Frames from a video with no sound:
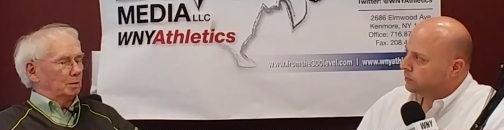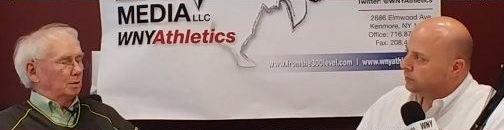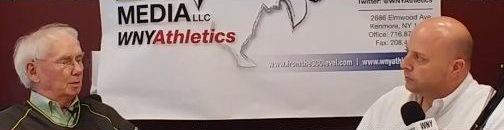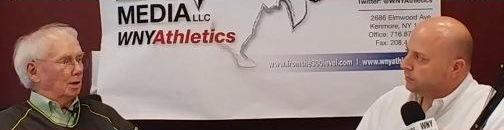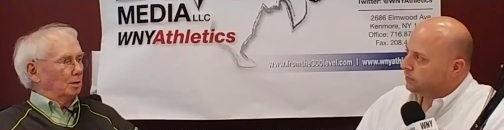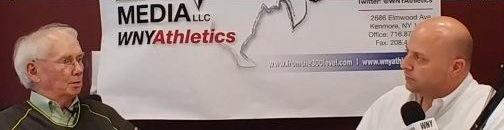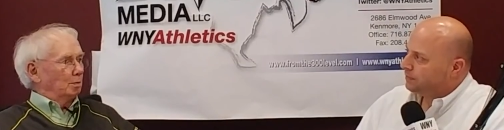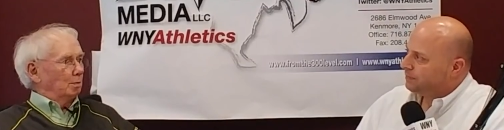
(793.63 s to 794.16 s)

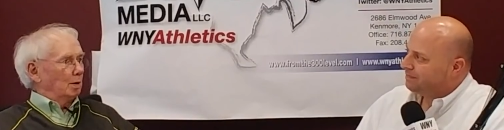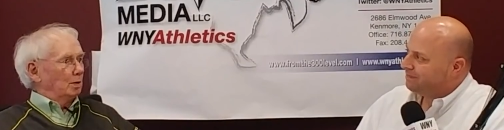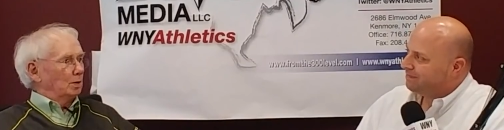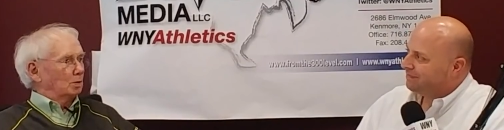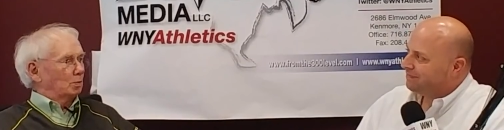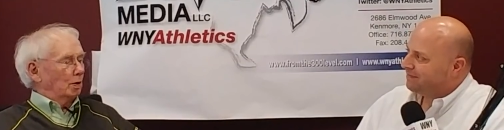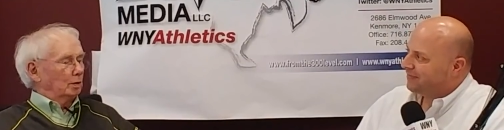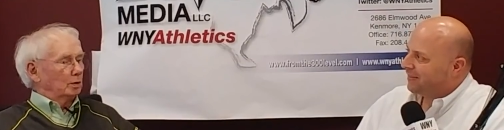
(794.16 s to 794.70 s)
Speaker 1: Got tremendous
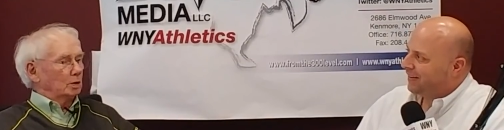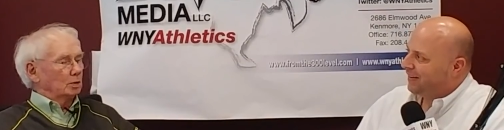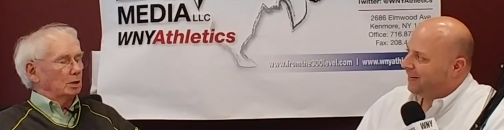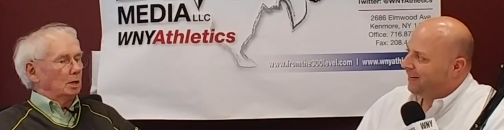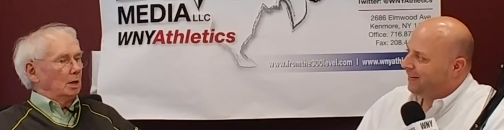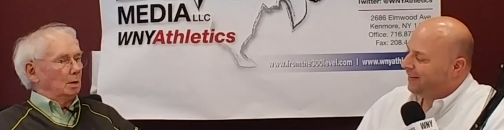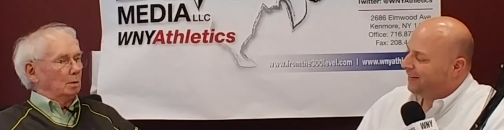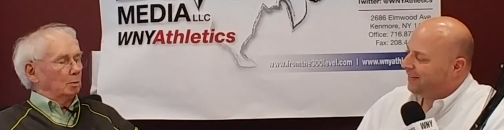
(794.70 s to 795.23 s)
quickness.
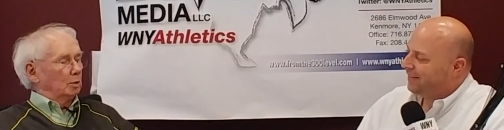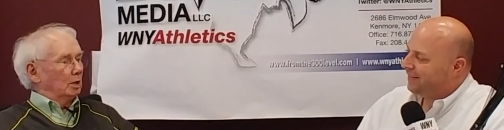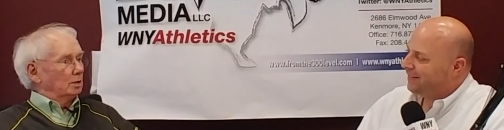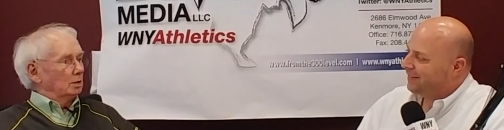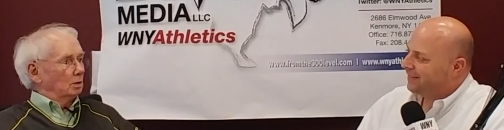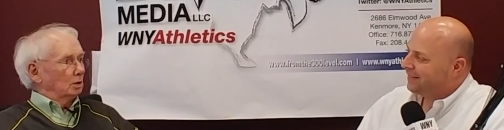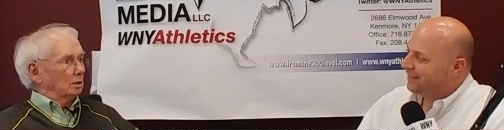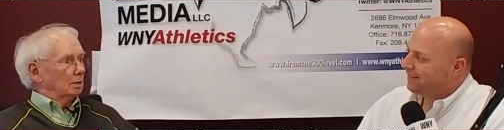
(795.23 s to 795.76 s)
Then you
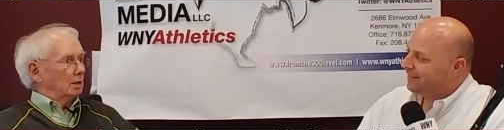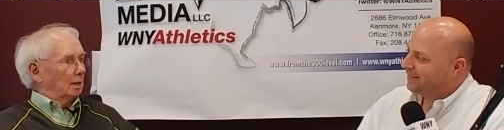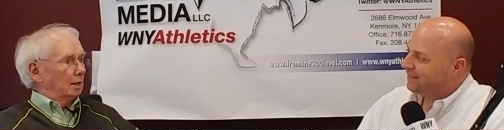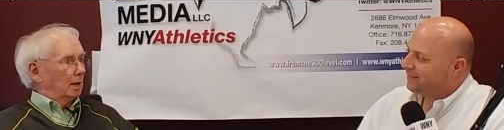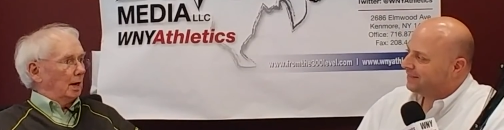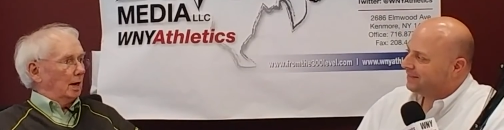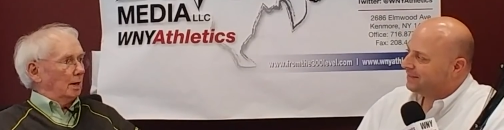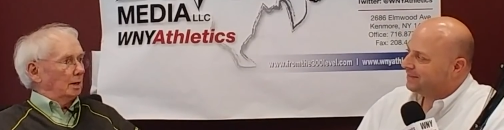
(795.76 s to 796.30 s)
look at that
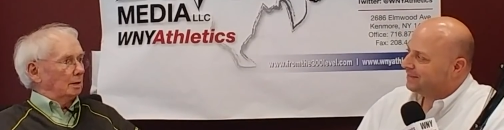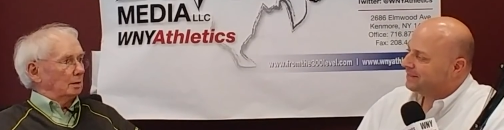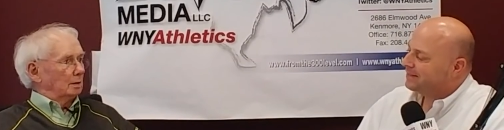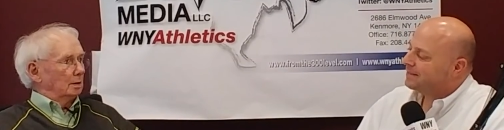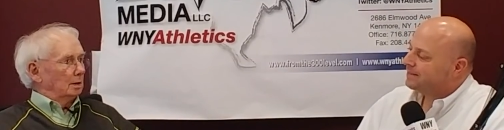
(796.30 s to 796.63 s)
line.